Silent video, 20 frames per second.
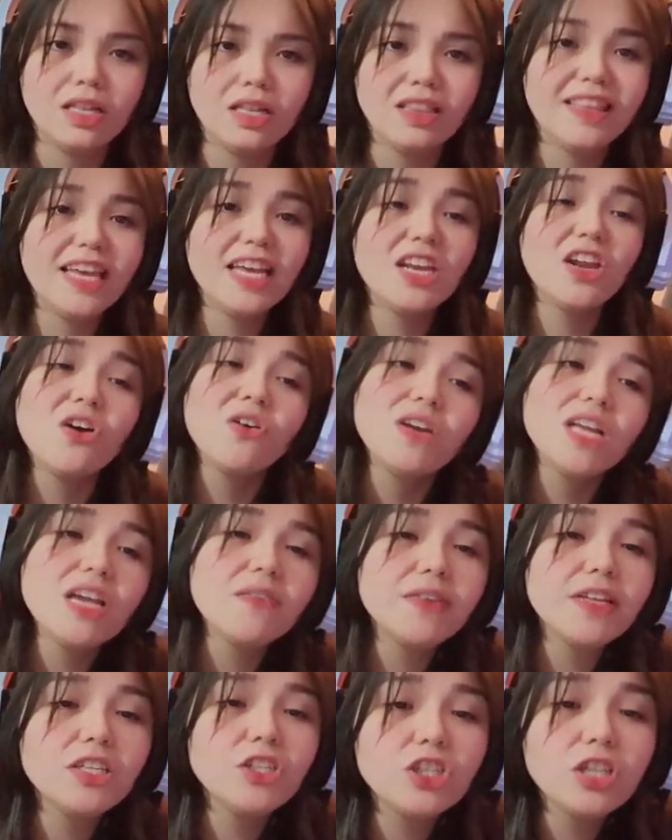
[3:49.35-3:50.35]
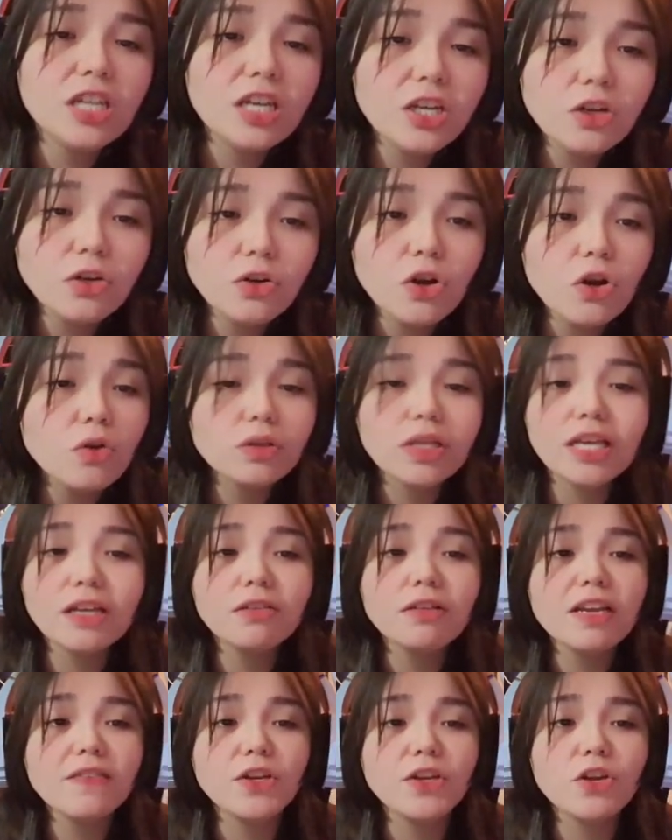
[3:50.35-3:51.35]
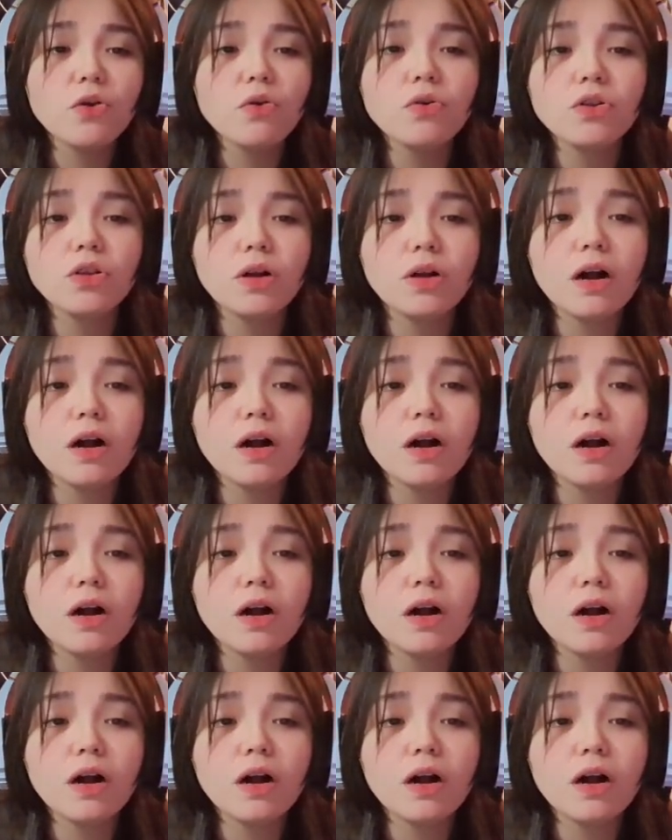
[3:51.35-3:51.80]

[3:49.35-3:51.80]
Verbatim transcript: They don't even, no, they don't even know who you